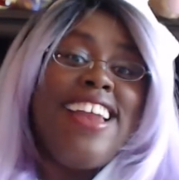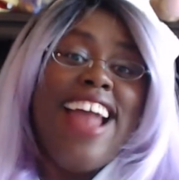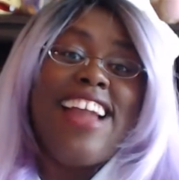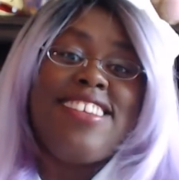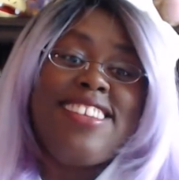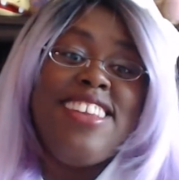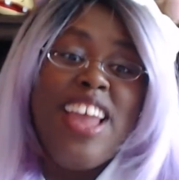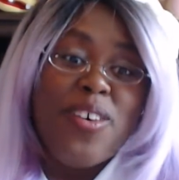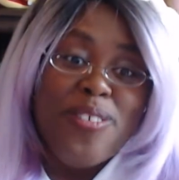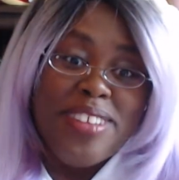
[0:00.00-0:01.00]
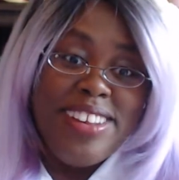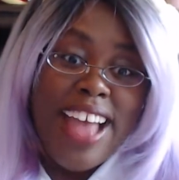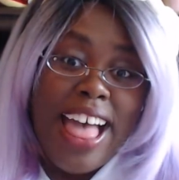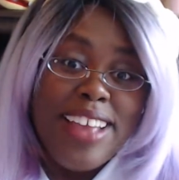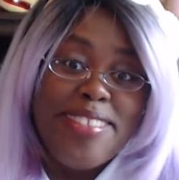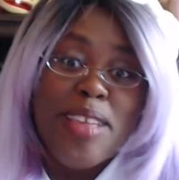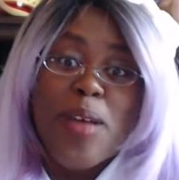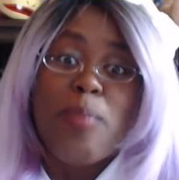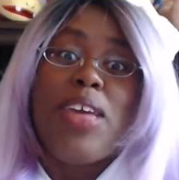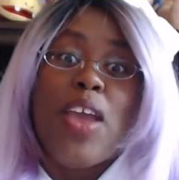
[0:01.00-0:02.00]
not just nickels and dimes left,
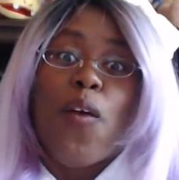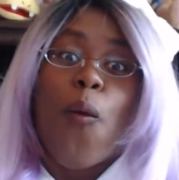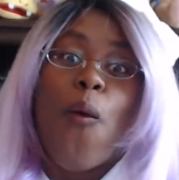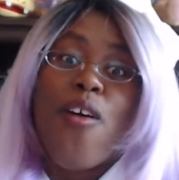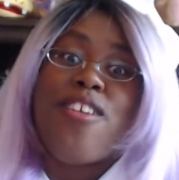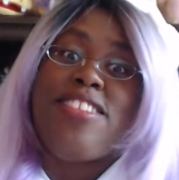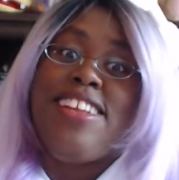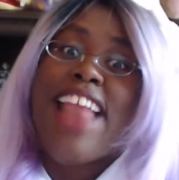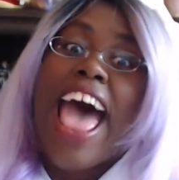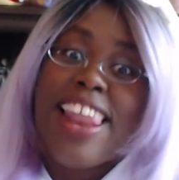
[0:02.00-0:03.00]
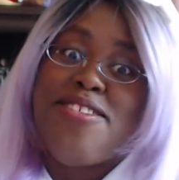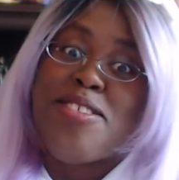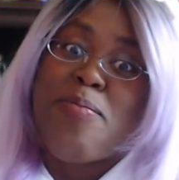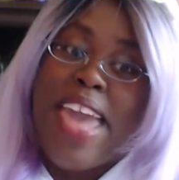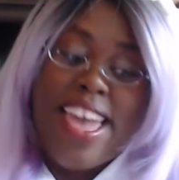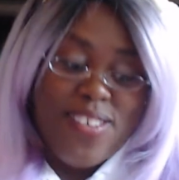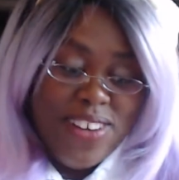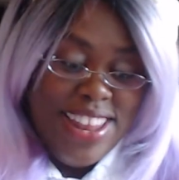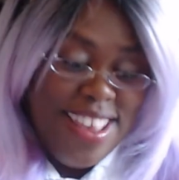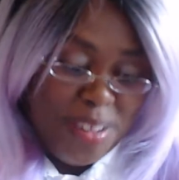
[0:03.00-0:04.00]
I'm getting quarters and dollars back
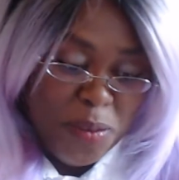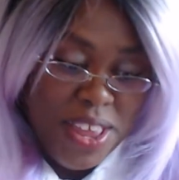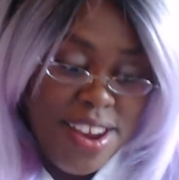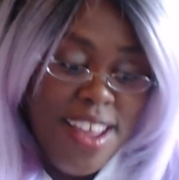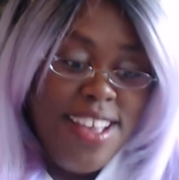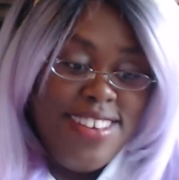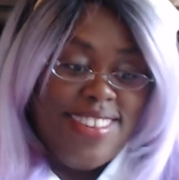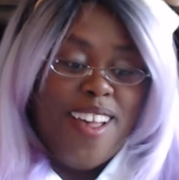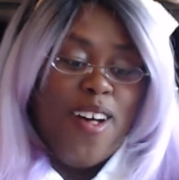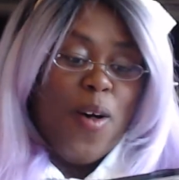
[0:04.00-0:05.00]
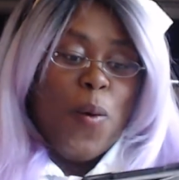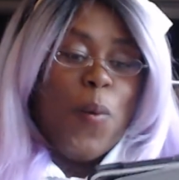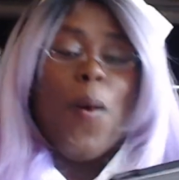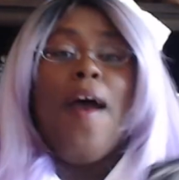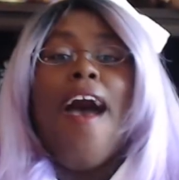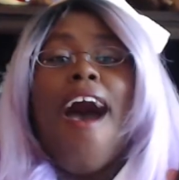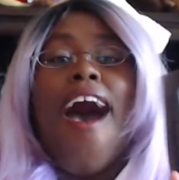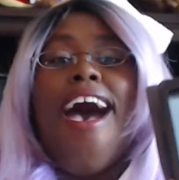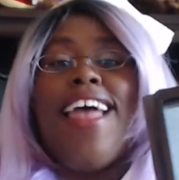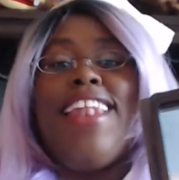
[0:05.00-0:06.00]
on this one. So
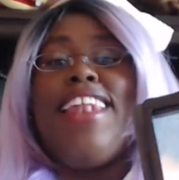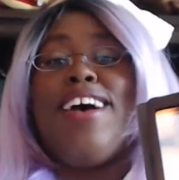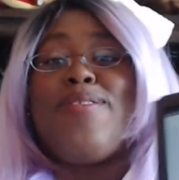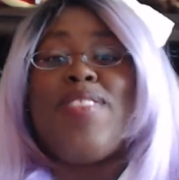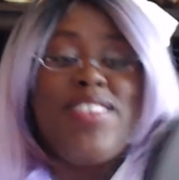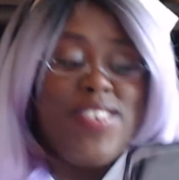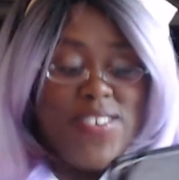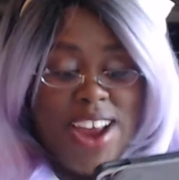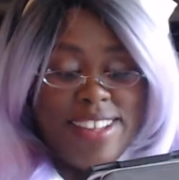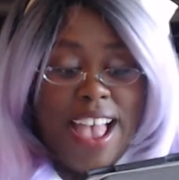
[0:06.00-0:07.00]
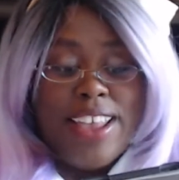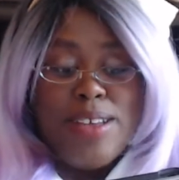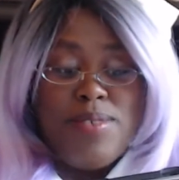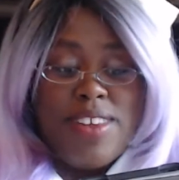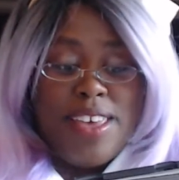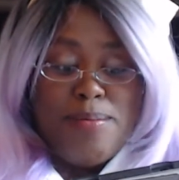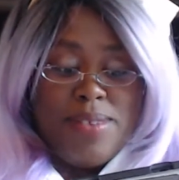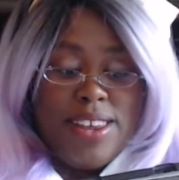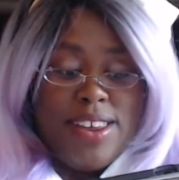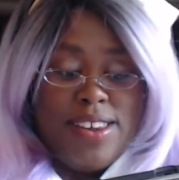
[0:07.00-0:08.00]
I love this dress. I am
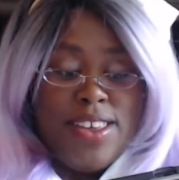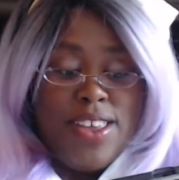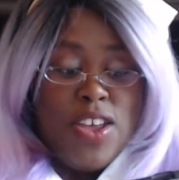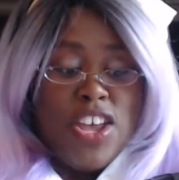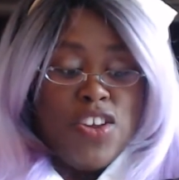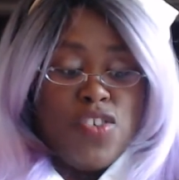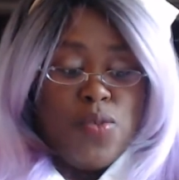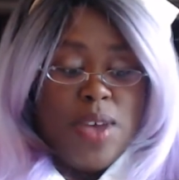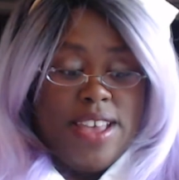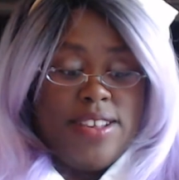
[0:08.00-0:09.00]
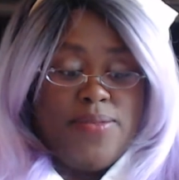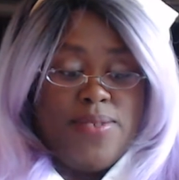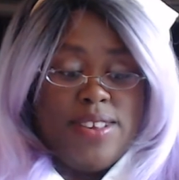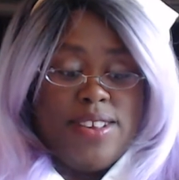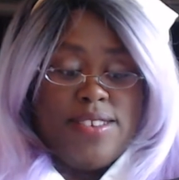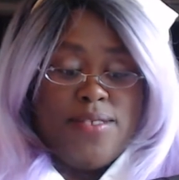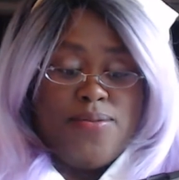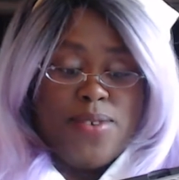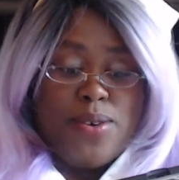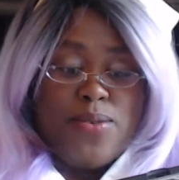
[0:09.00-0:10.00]
tempted to ask for this
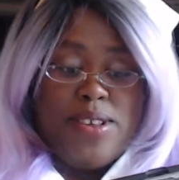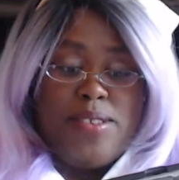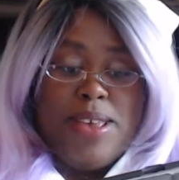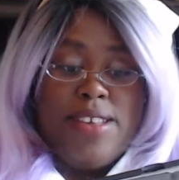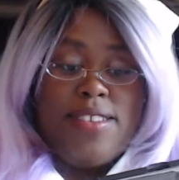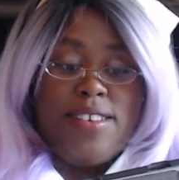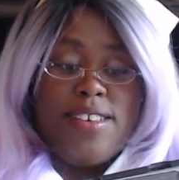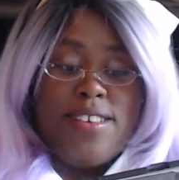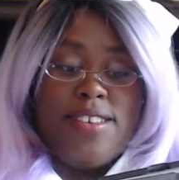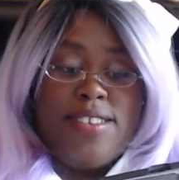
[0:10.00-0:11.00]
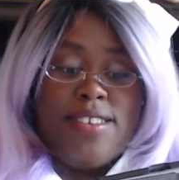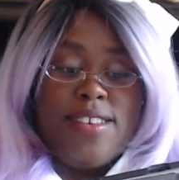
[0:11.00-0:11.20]
for Christmas because